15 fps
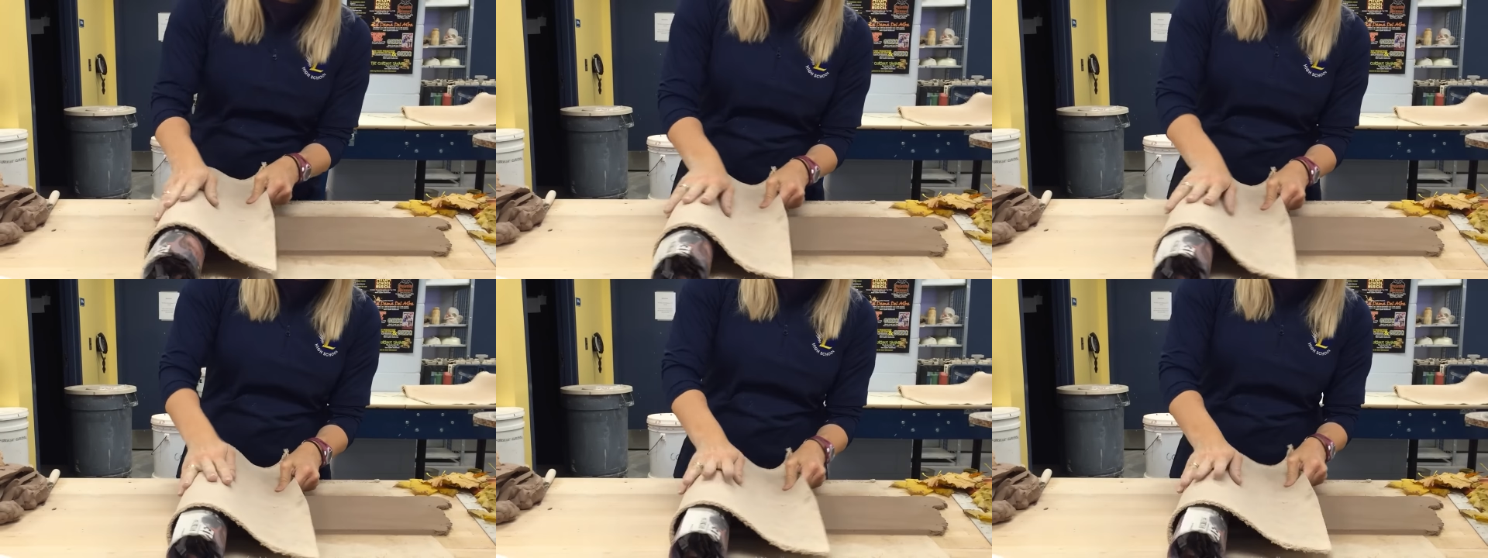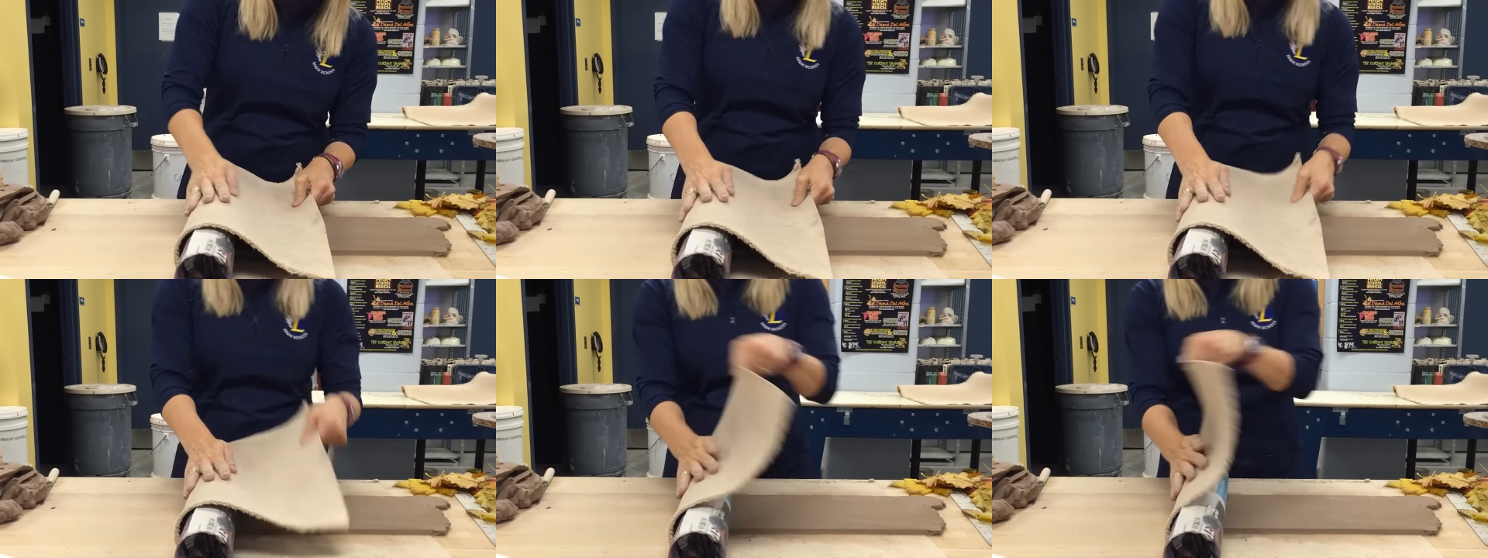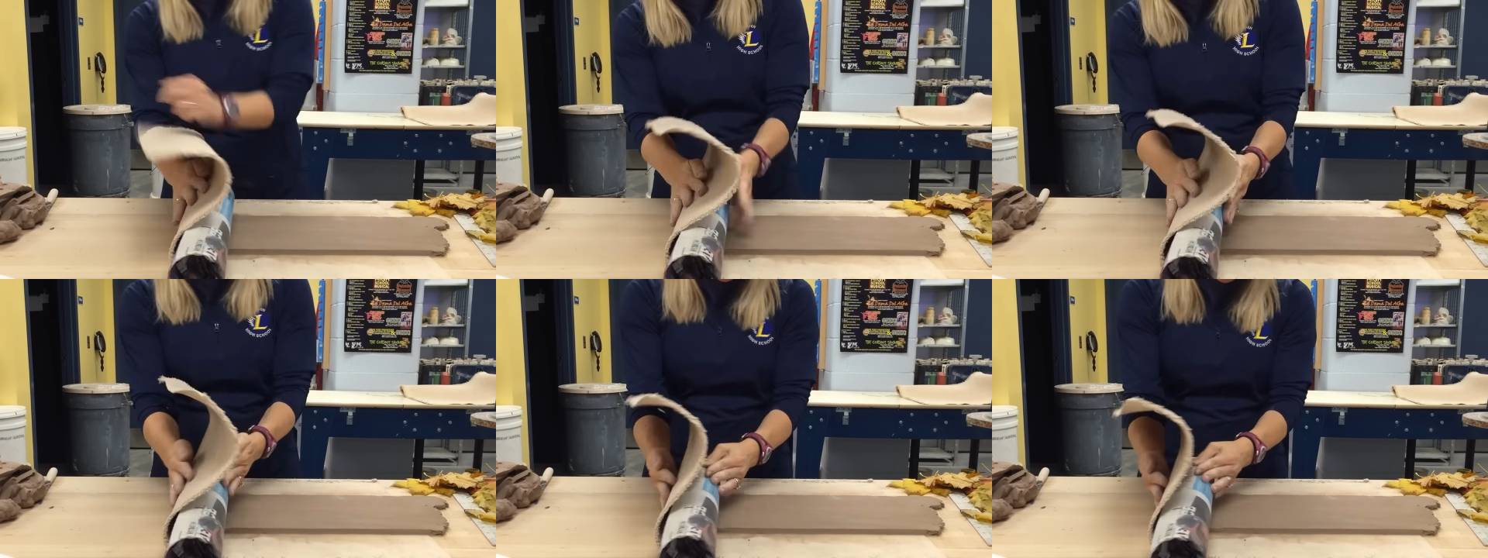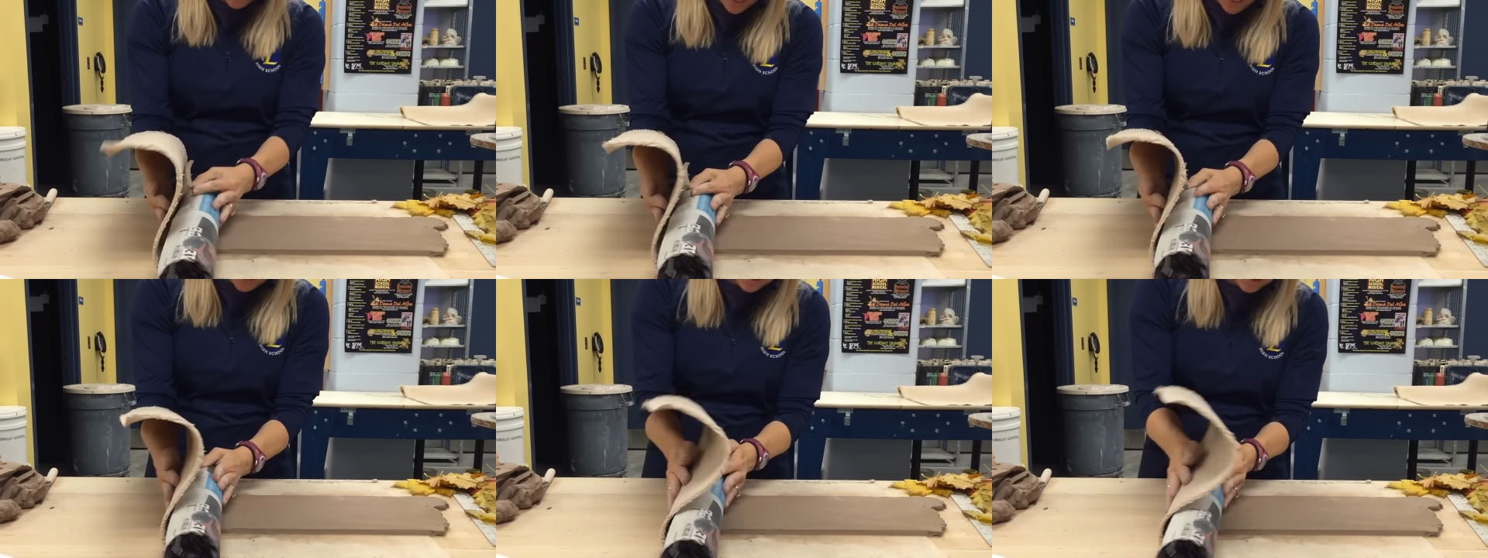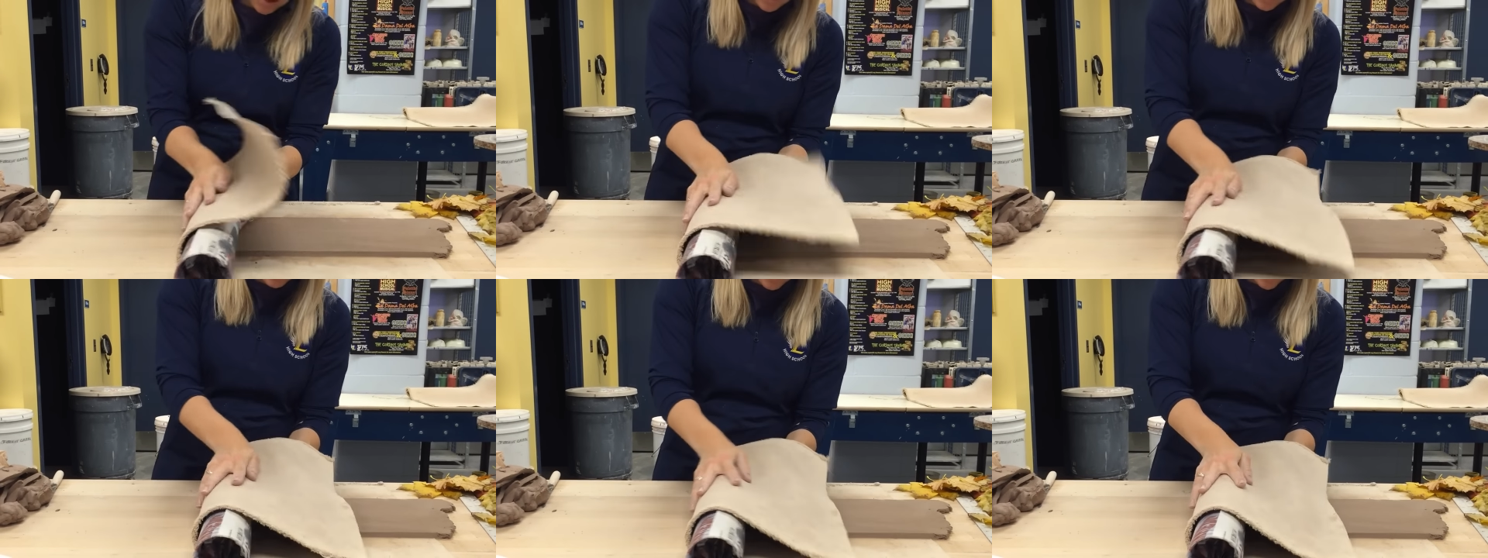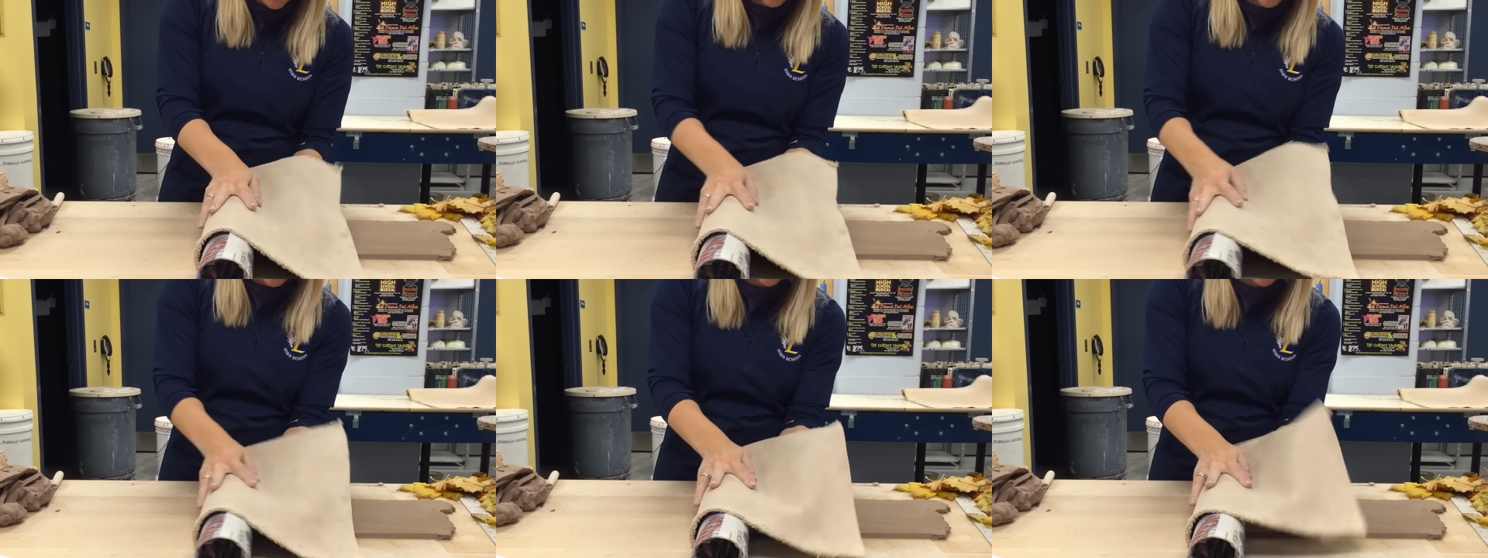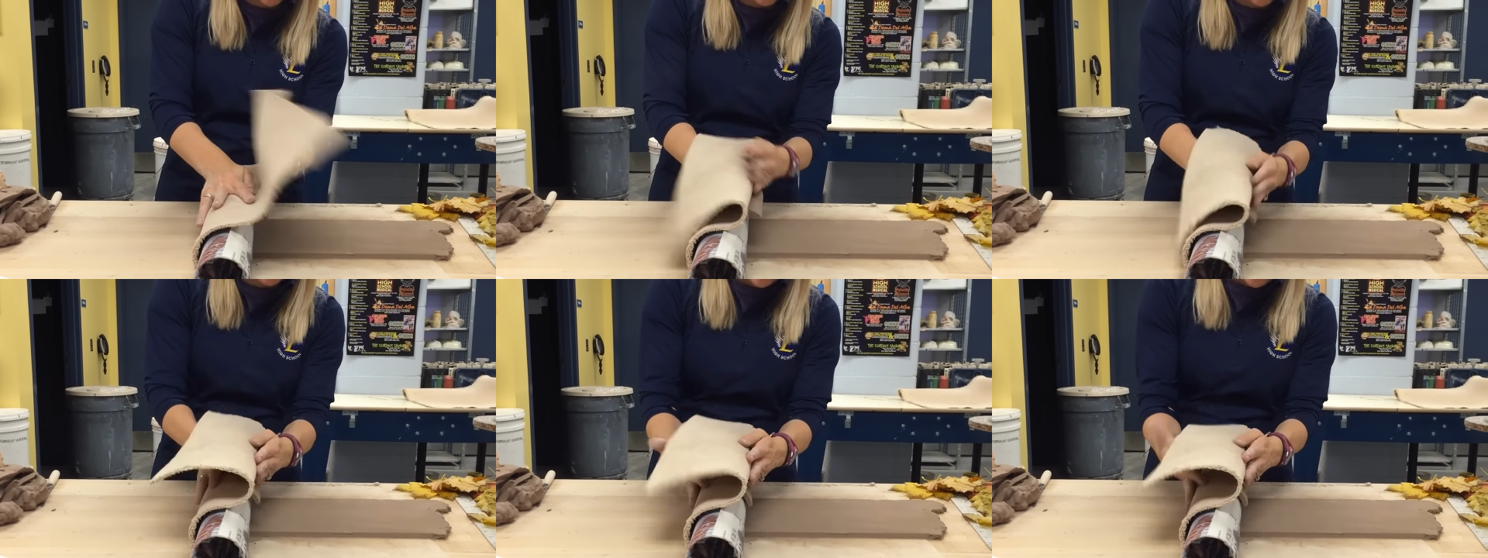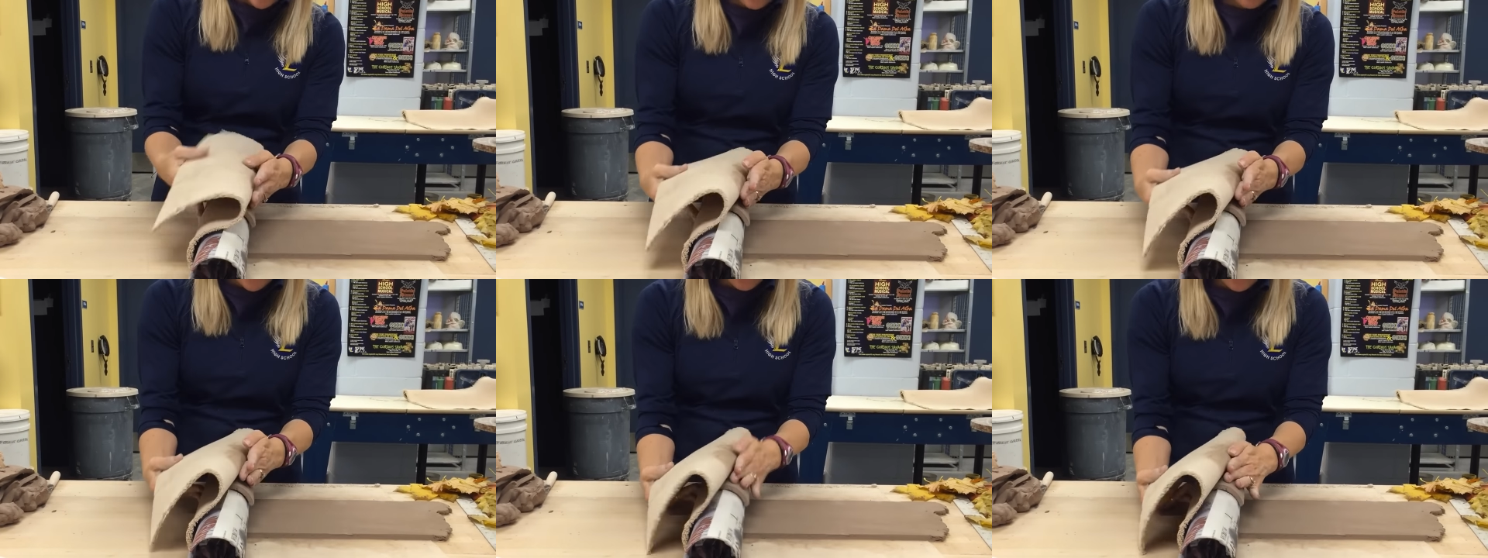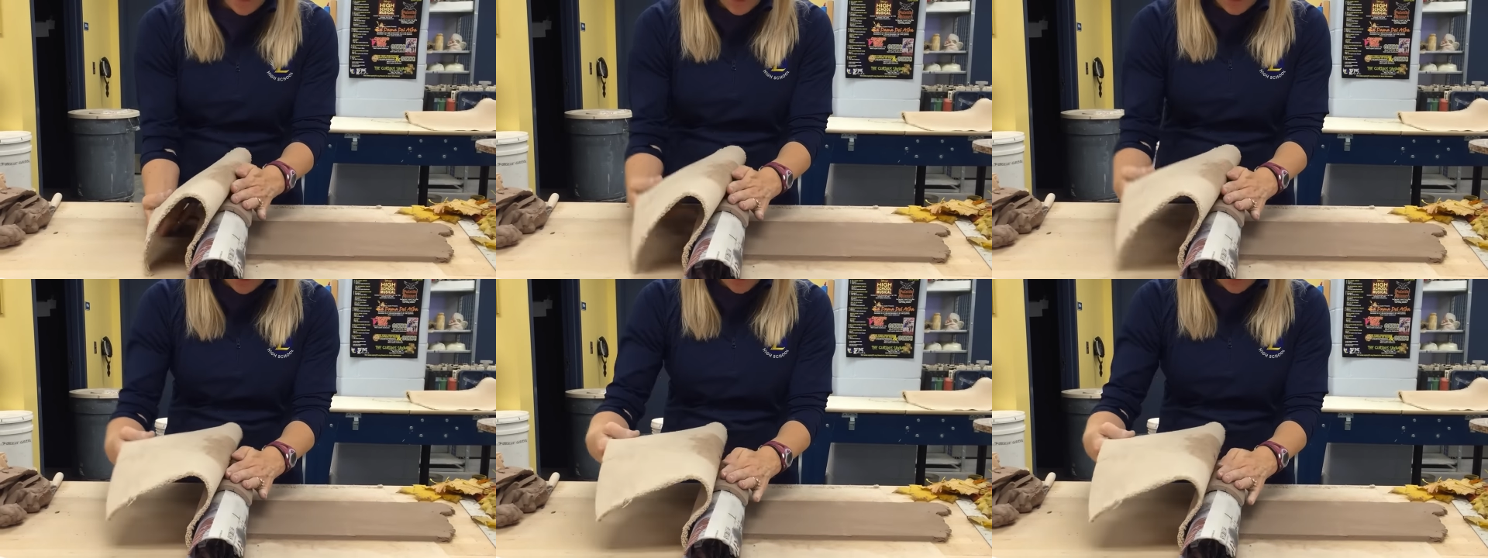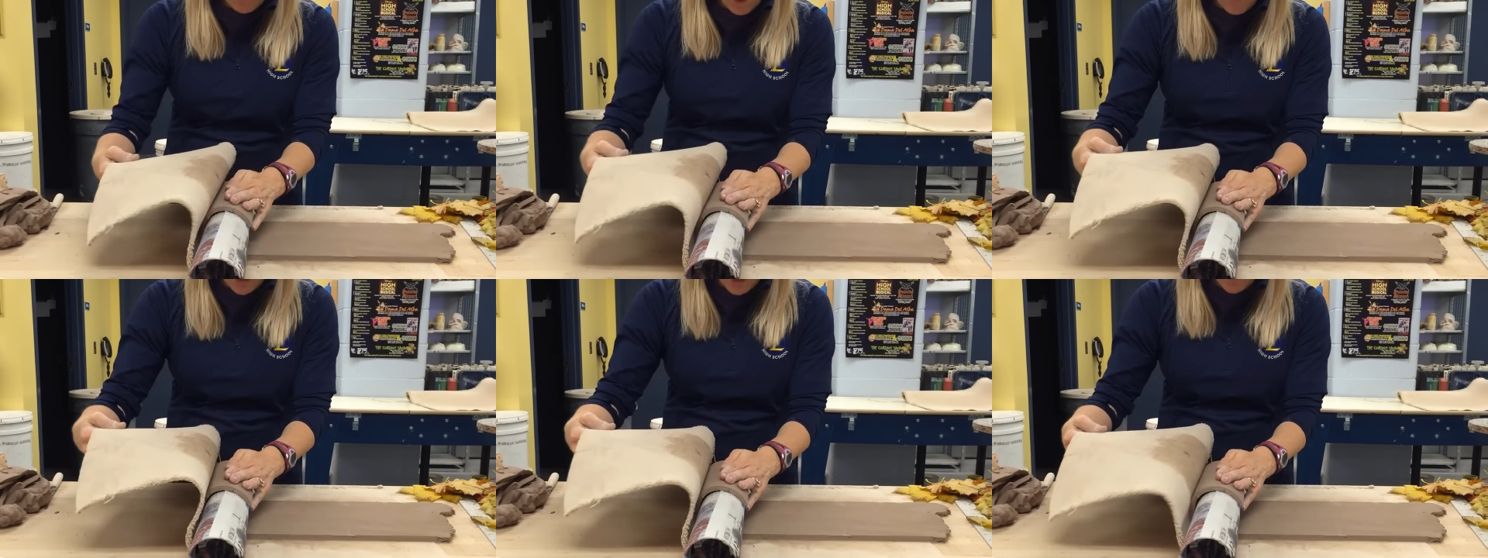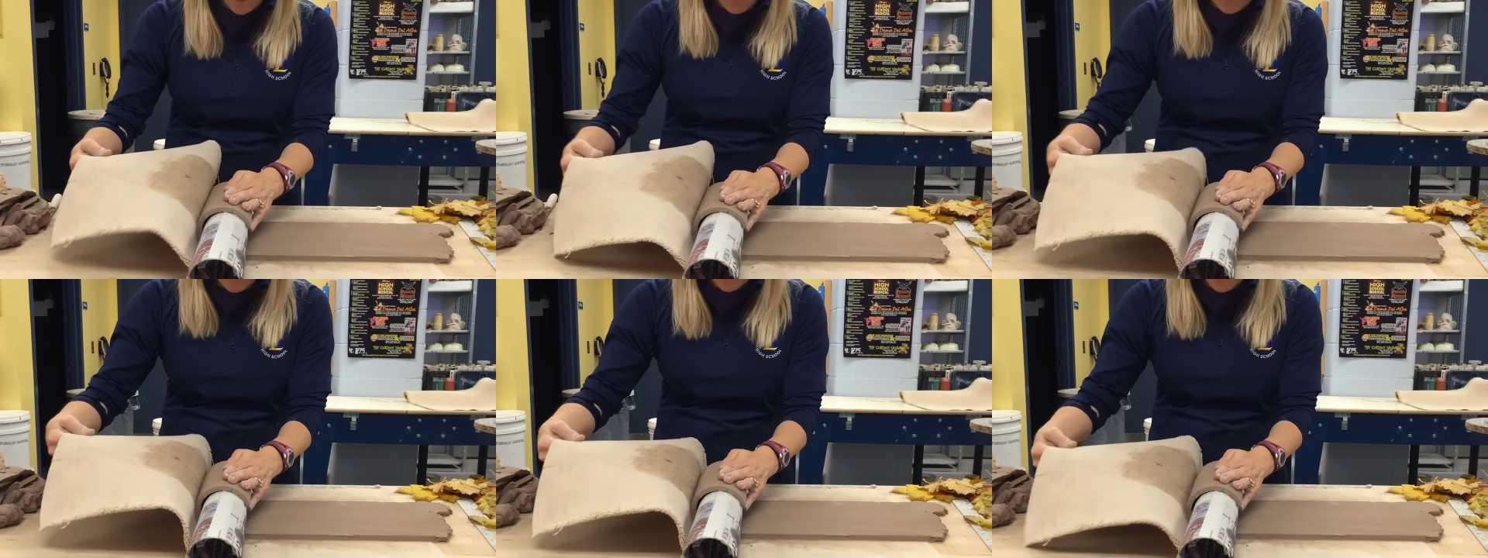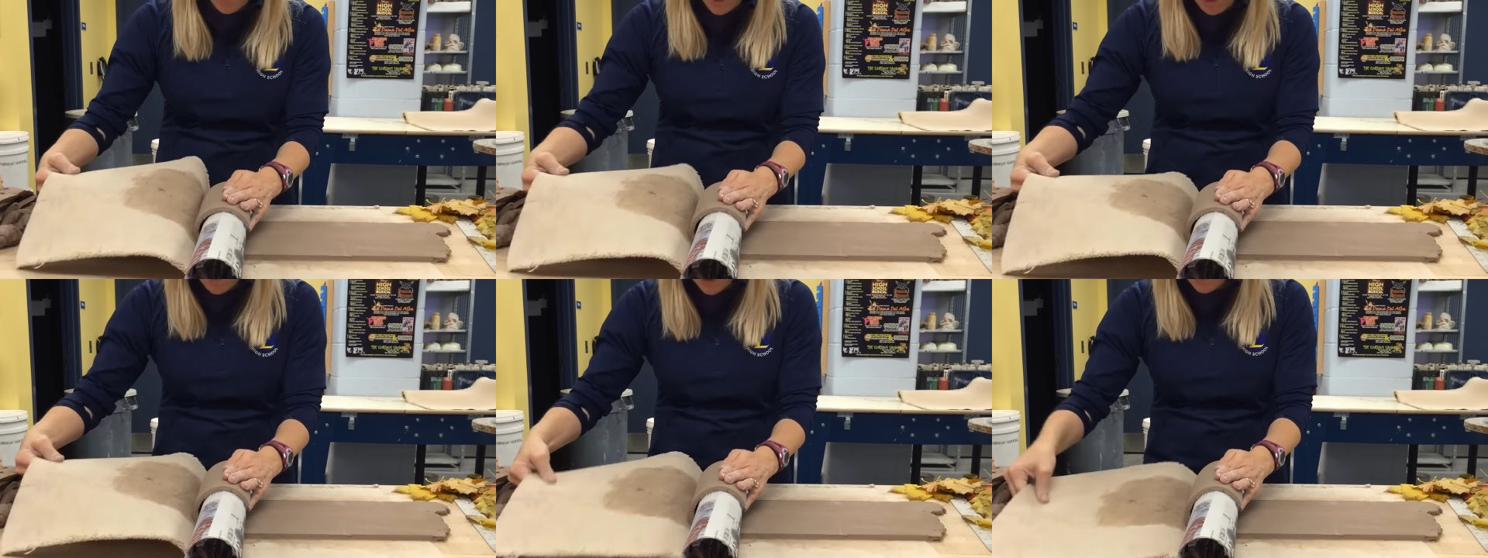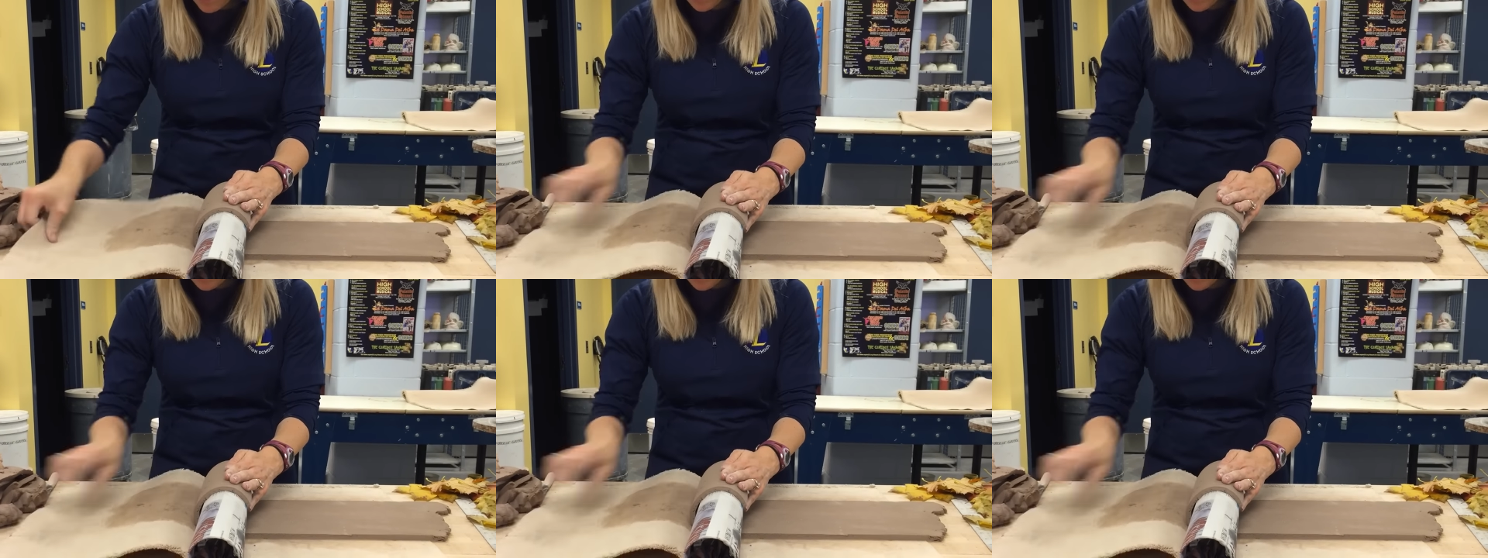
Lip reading: (no speaker visible)